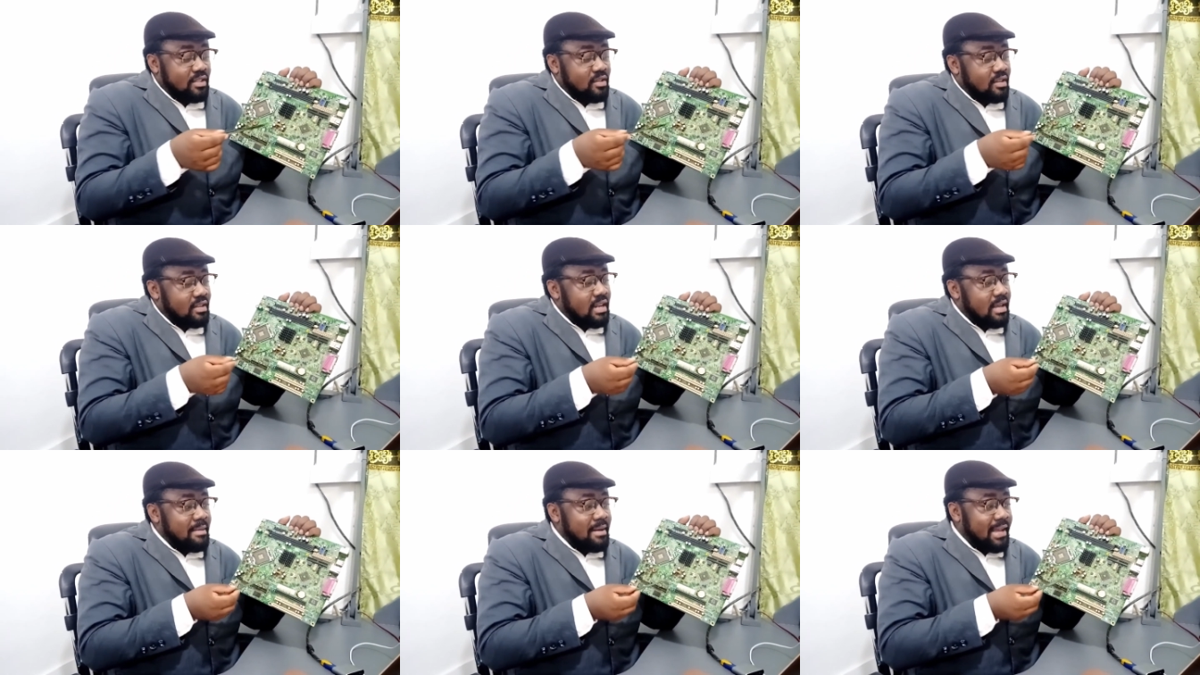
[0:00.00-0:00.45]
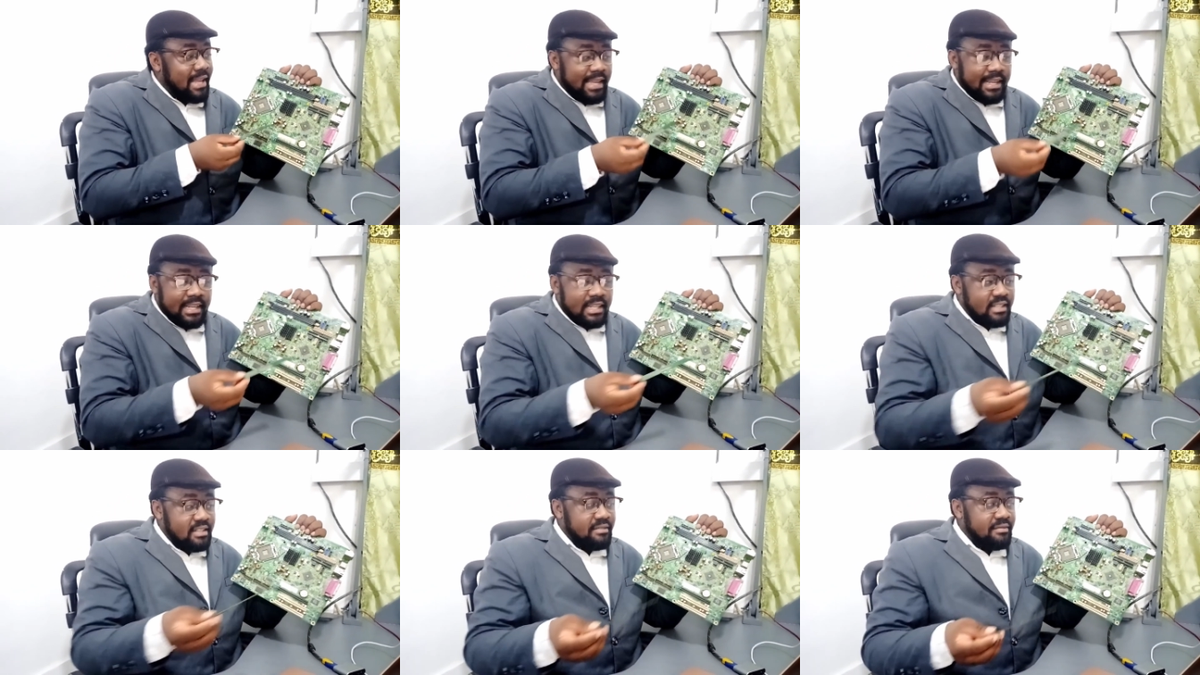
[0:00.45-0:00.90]
talking about
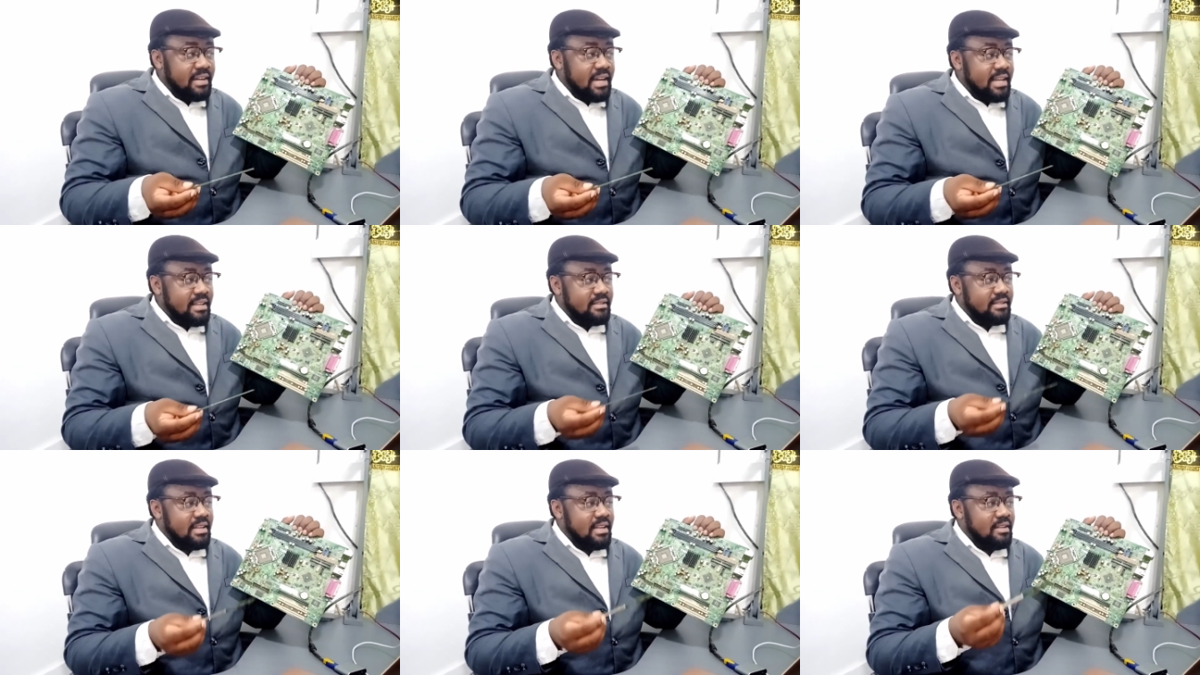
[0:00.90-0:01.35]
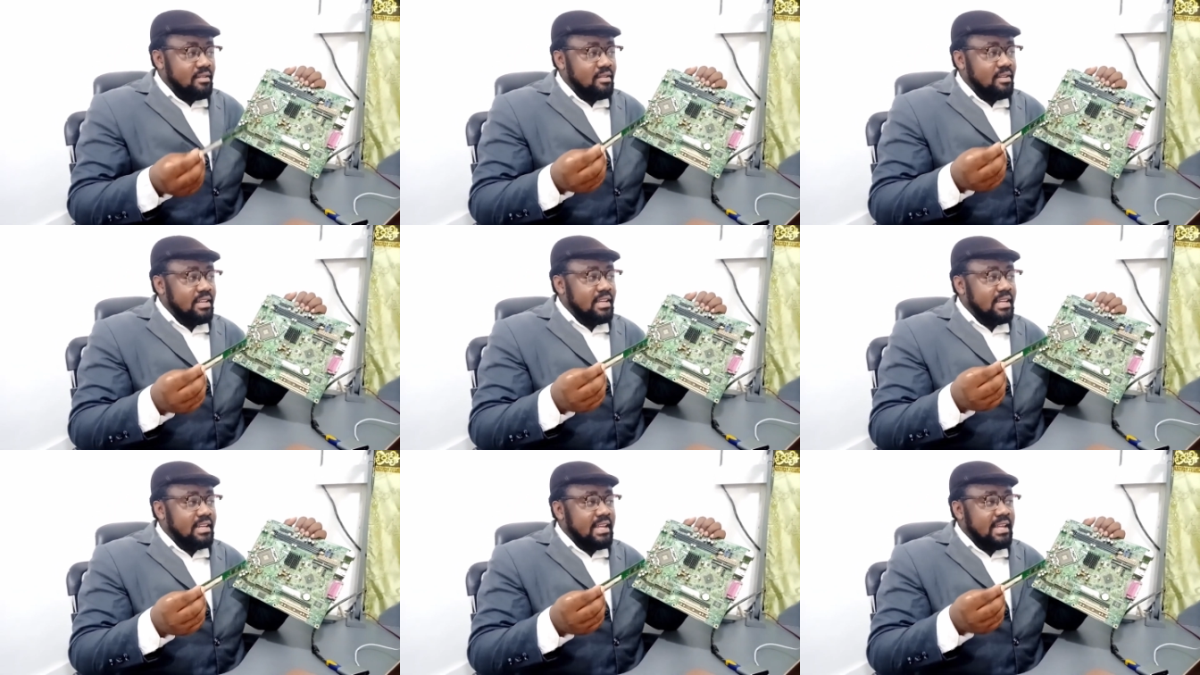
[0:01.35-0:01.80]
any device and you
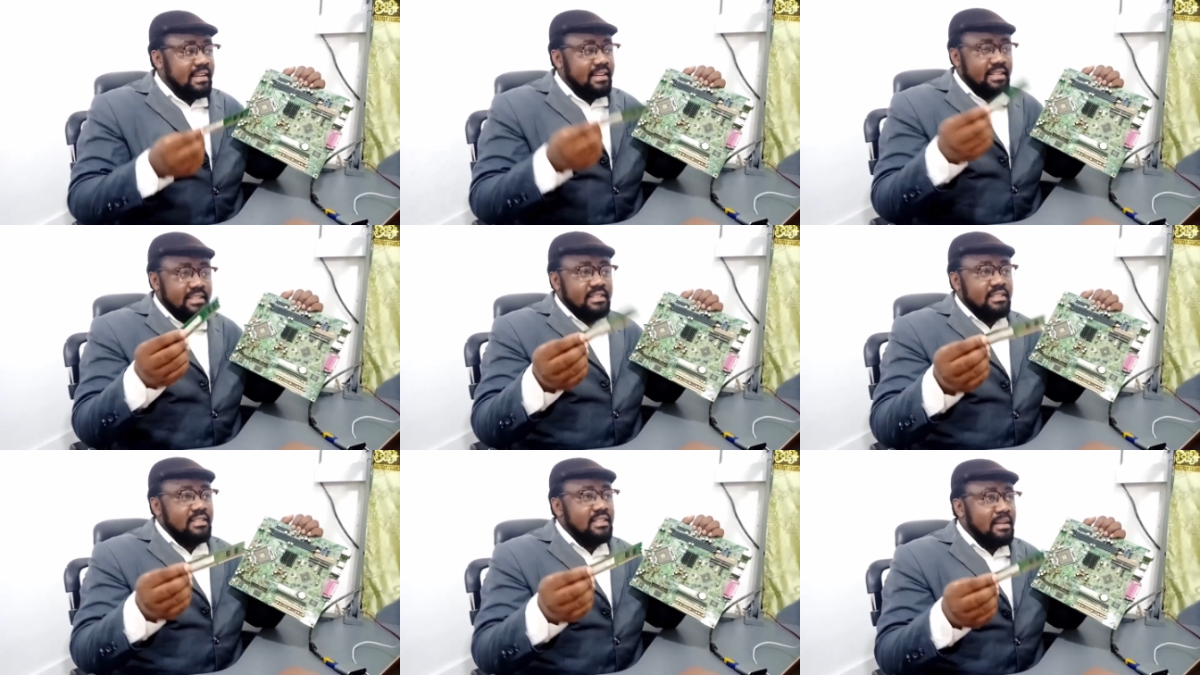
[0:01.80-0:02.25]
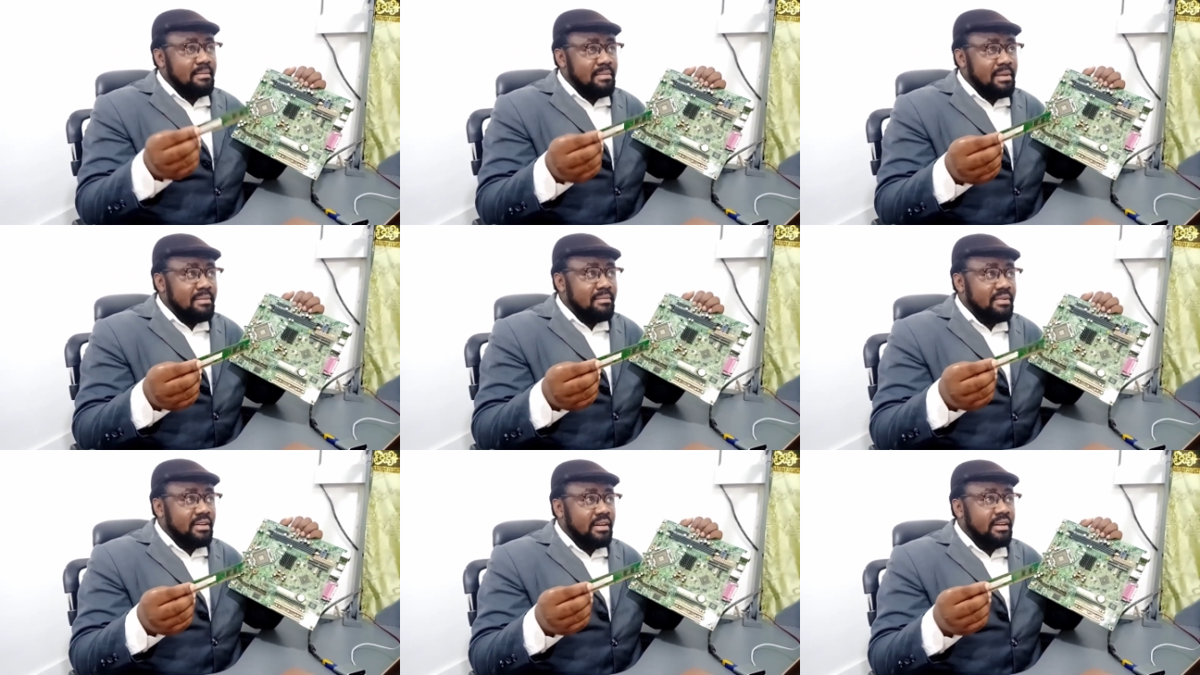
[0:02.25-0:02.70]
hear that this is the
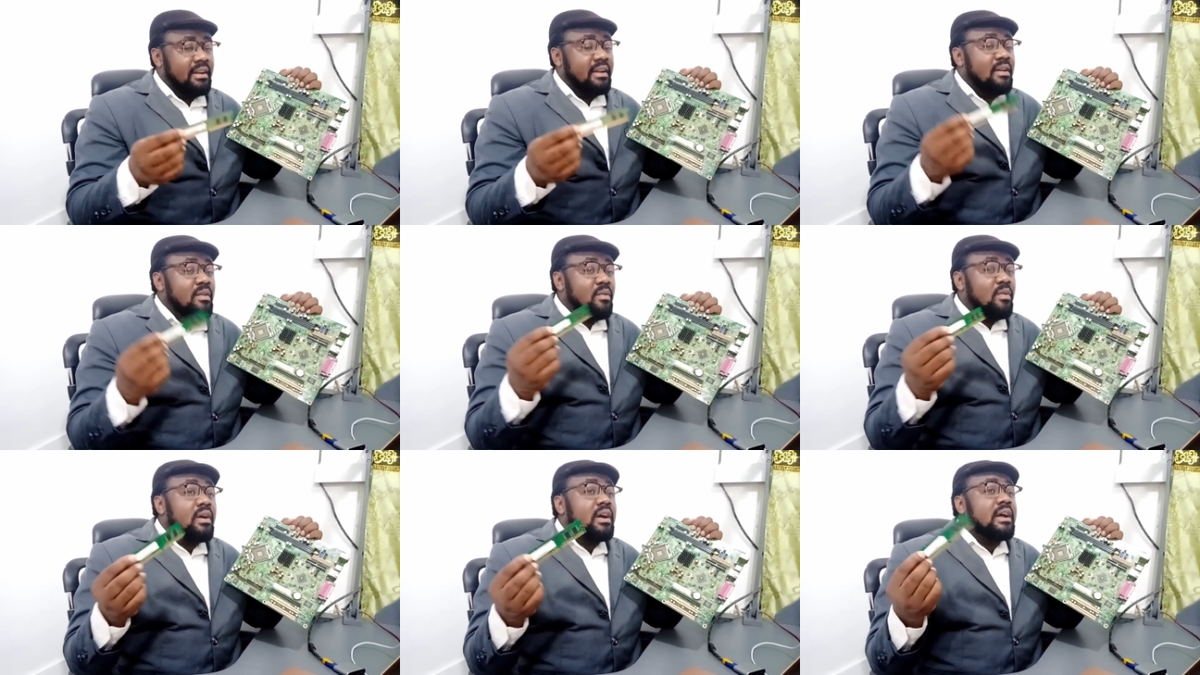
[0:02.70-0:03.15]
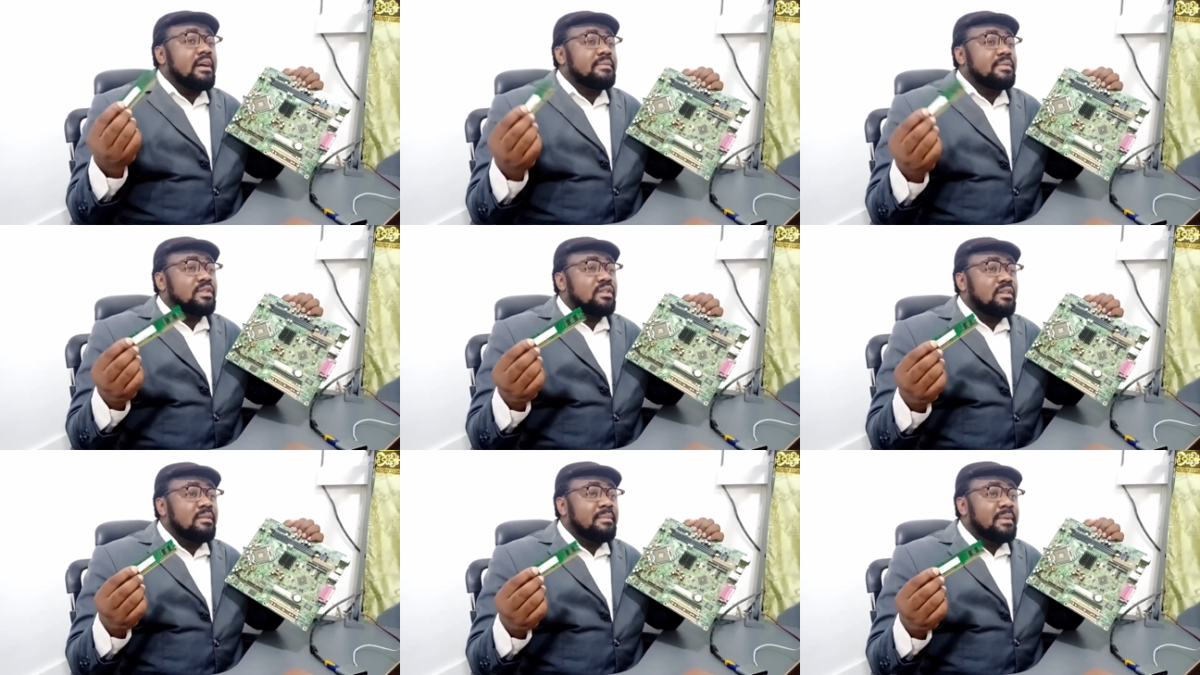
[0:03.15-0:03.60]
memory, what comes
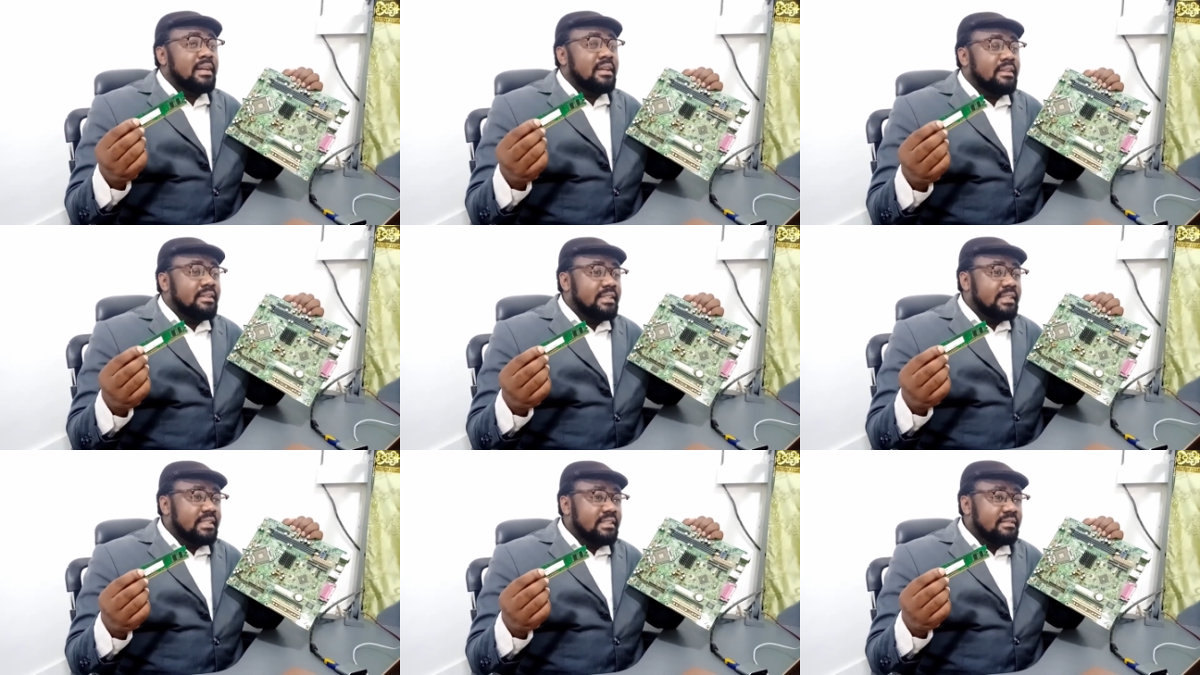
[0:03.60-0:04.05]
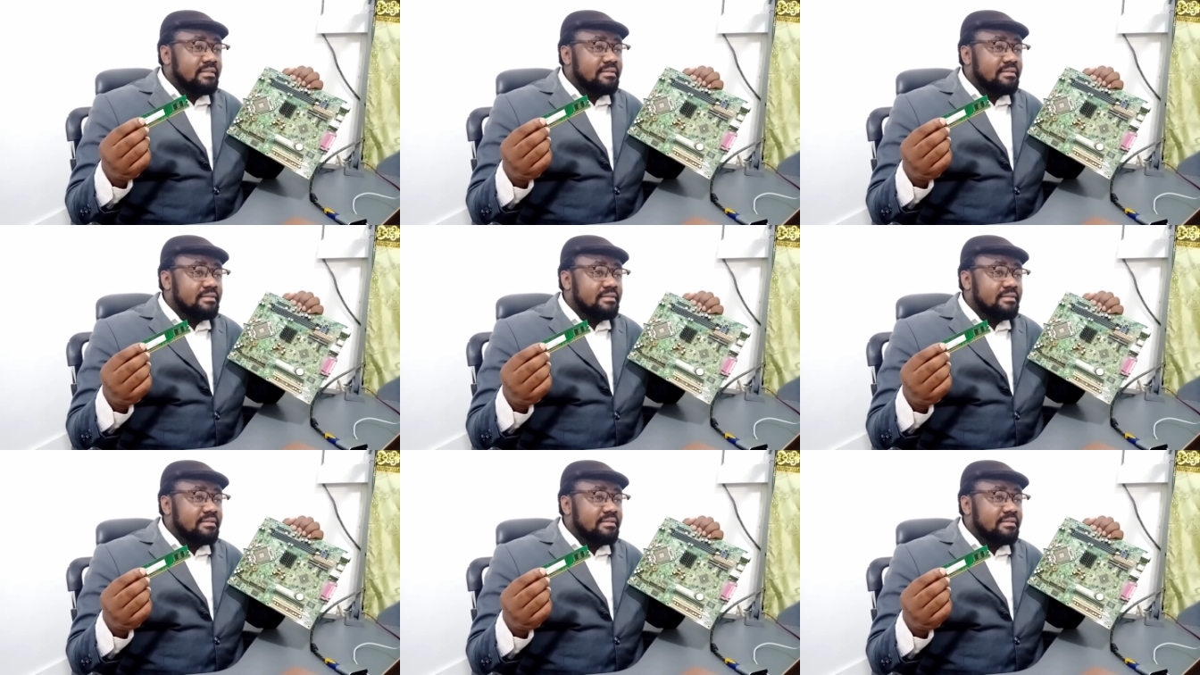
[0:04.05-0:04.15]
to your mind?